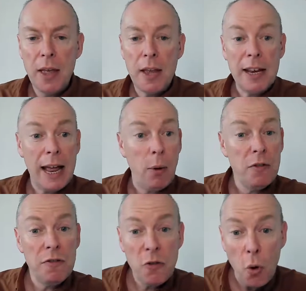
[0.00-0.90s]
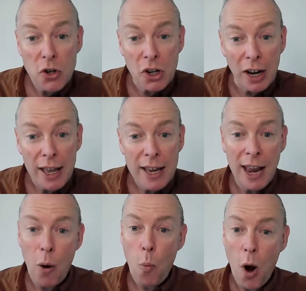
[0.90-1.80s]
Now unfortunately,
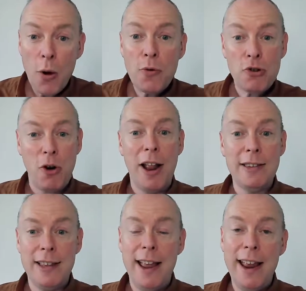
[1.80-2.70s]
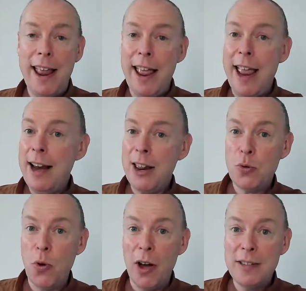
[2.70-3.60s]
it won't translate English
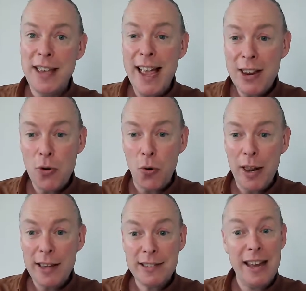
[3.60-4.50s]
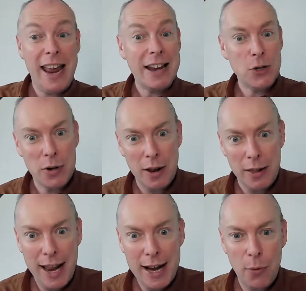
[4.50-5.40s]
words in your list into another
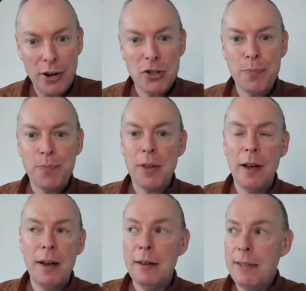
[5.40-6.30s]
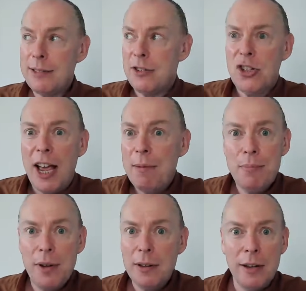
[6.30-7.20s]
language. That's a shame,
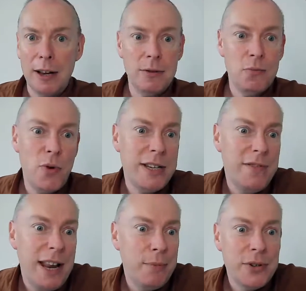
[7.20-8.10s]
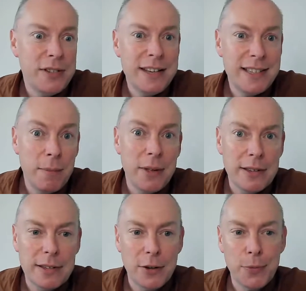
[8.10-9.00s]
but we developers need something to do.